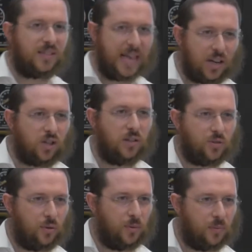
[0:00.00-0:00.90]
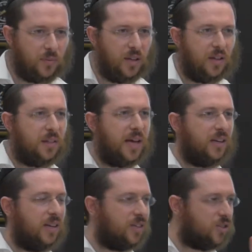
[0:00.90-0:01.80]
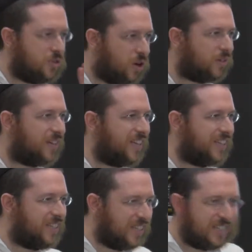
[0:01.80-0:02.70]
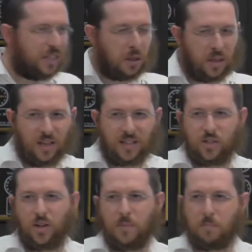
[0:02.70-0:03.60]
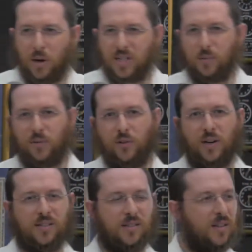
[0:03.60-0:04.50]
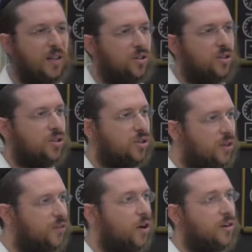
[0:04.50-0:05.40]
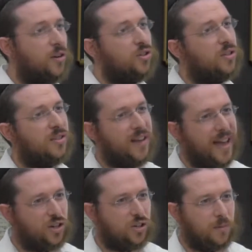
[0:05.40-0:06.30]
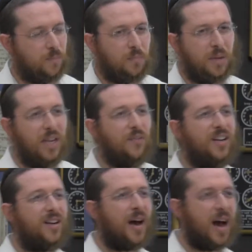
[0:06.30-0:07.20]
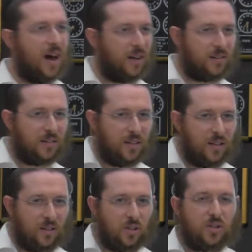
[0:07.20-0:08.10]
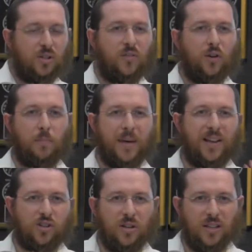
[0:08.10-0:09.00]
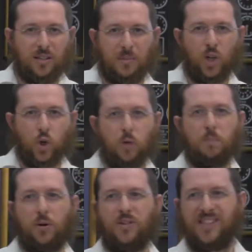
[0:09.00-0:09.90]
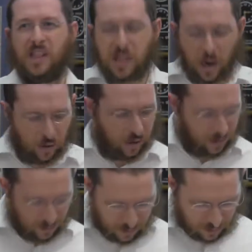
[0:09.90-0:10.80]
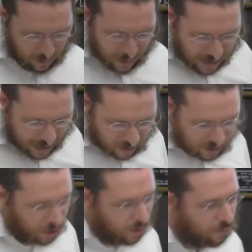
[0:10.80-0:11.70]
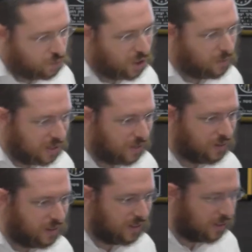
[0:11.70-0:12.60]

is actually true. That it is not a distant thing, it's not impossible for us to serve God, not just in action, but even in our heart, to serve God passionately, to be a good person thoroughly. How so? Chapter 17